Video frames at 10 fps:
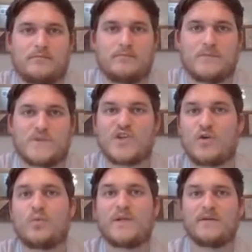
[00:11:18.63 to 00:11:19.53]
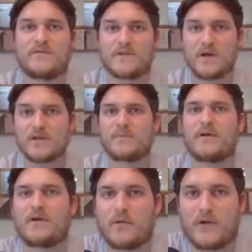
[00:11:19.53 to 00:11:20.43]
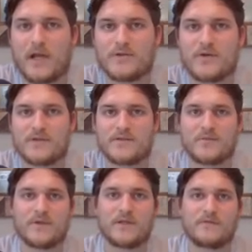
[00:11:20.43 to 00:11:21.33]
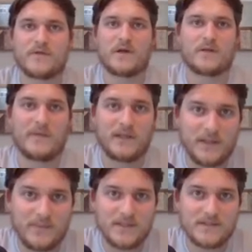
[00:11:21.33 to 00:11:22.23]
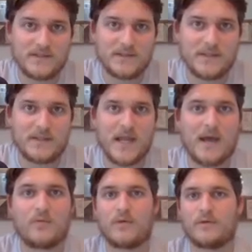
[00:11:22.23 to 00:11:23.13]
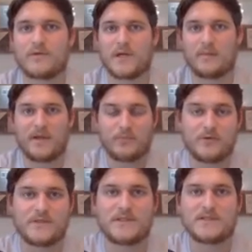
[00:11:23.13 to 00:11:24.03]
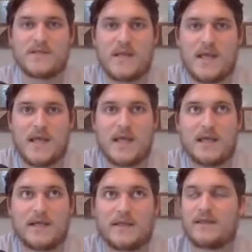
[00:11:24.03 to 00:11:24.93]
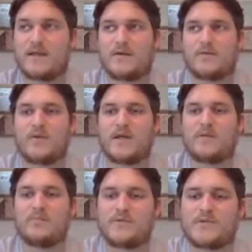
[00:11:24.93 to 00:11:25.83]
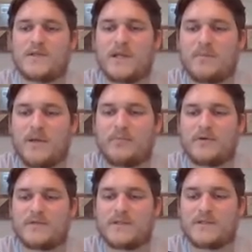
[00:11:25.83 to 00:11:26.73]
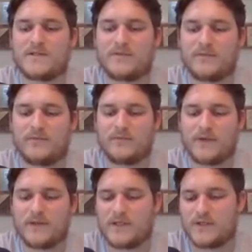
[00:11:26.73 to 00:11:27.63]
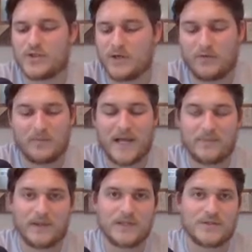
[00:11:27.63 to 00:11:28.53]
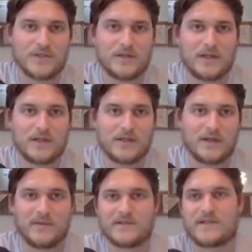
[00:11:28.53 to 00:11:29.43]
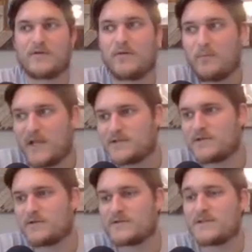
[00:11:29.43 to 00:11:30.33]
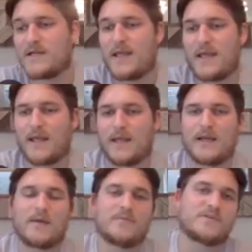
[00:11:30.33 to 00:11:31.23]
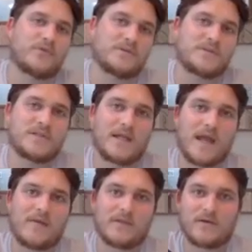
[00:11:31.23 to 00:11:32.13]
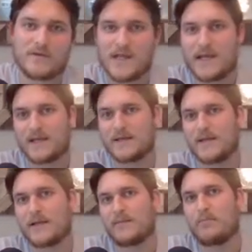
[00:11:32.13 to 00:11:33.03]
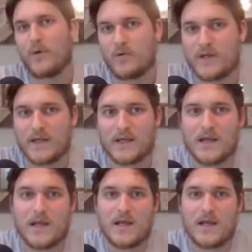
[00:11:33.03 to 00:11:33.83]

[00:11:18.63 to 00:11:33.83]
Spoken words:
So we've talked about carbohydrates, we've talked about lipids, now we'll talk about proteins. And I think when most think about proteins in the general population, they think about skeletal muscles and how much protein they have in their diet and bulking.